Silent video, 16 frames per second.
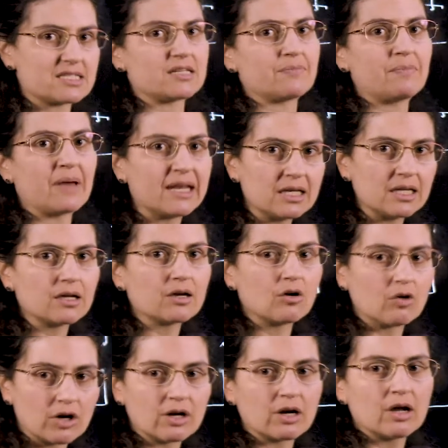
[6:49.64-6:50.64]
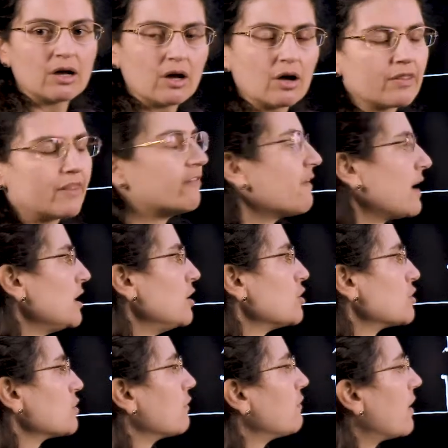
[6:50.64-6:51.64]
depending on the
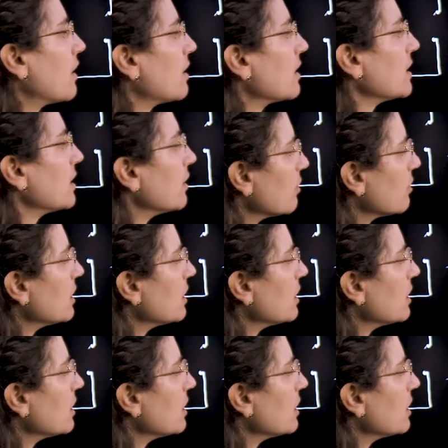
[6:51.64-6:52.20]
values of R and